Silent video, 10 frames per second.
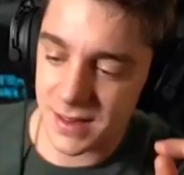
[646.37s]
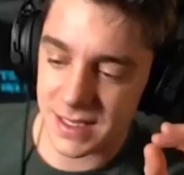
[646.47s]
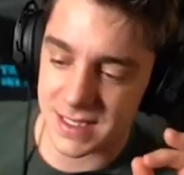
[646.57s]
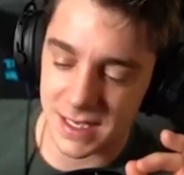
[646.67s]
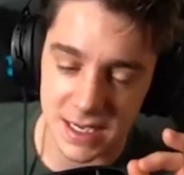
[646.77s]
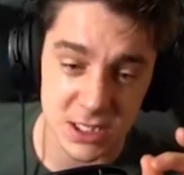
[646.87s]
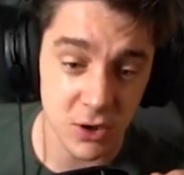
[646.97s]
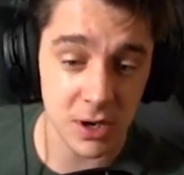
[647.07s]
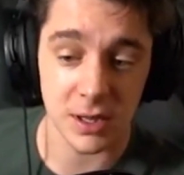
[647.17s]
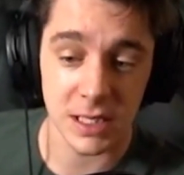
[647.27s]
listen guys, you
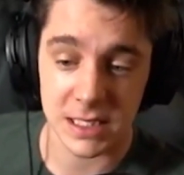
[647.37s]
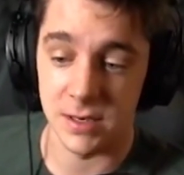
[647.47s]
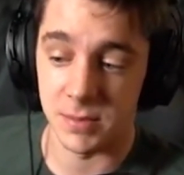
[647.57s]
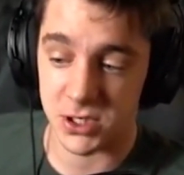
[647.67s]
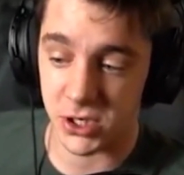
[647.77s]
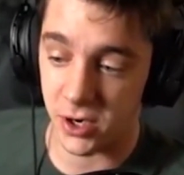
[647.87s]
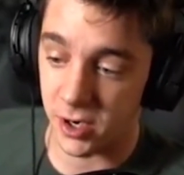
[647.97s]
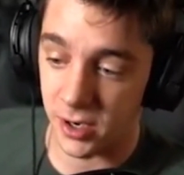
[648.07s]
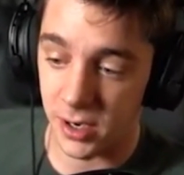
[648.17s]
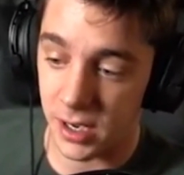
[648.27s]
already clicked on
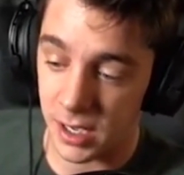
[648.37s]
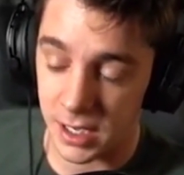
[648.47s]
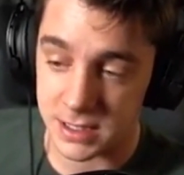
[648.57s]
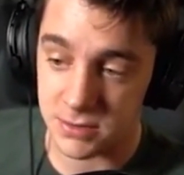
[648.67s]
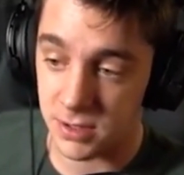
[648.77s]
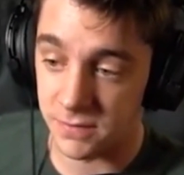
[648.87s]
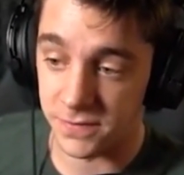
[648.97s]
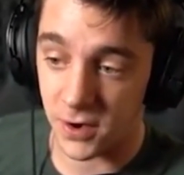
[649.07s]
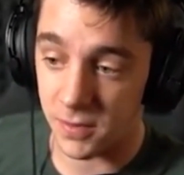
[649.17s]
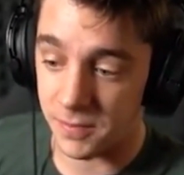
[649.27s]
mature uh, to
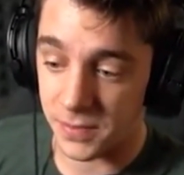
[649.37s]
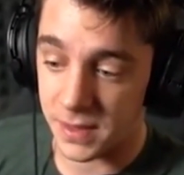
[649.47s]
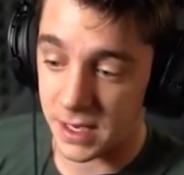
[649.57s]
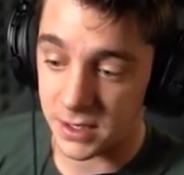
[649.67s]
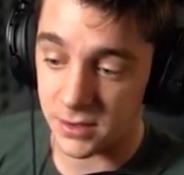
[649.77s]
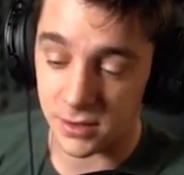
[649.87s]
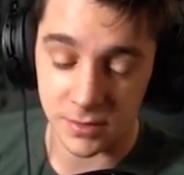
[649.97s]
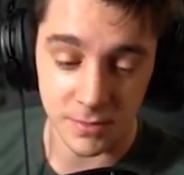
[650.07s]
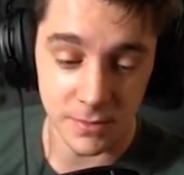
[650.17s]
confirm that you're